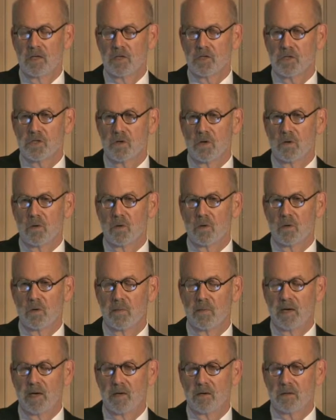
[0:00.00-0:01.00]
So
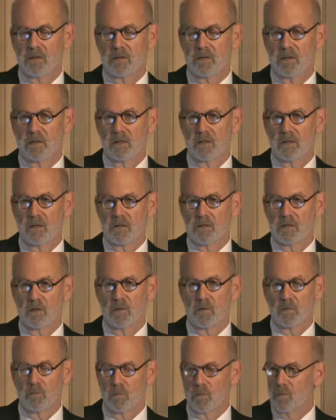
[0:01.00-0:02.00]

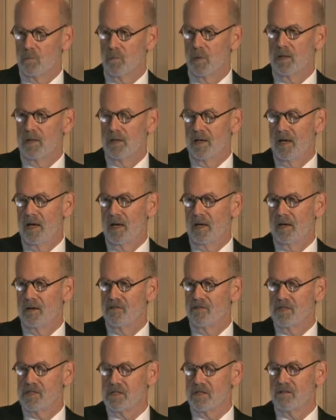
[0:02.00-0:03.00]
one day I got
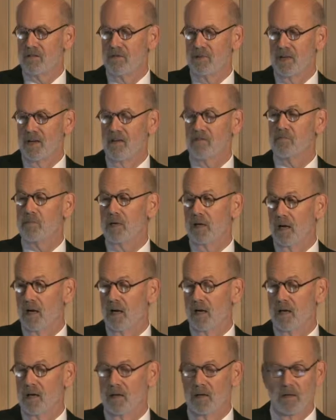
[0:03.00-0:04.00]
a visit from the
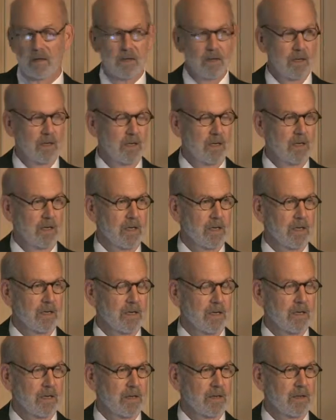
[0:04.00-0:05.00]
FBI.
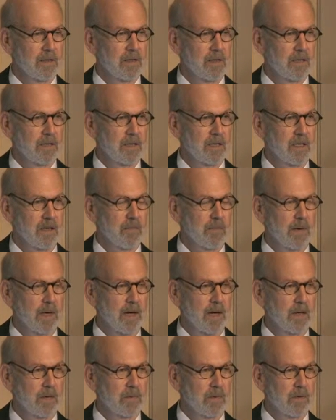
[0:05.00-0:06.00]
The
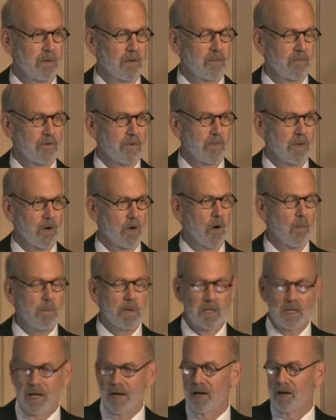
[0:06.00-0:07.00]
FBI from their
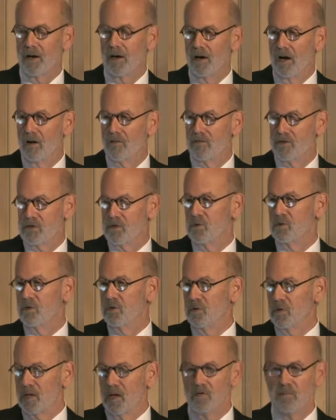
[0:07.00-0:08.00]
Opelika office. Who
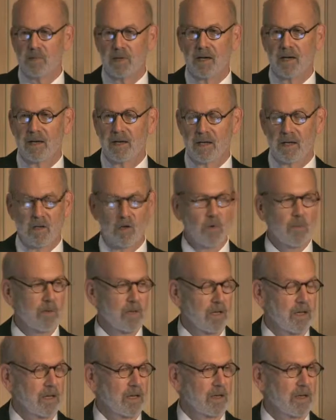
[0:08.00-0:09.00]
knew the FBI had an
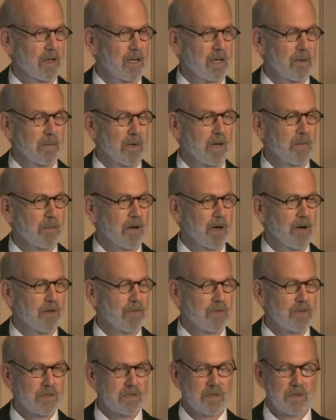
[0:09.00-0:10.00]
Opelika, Alabama
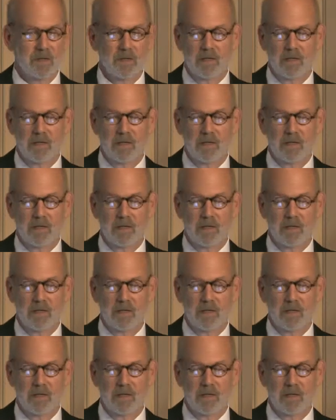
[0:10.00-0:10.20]
office?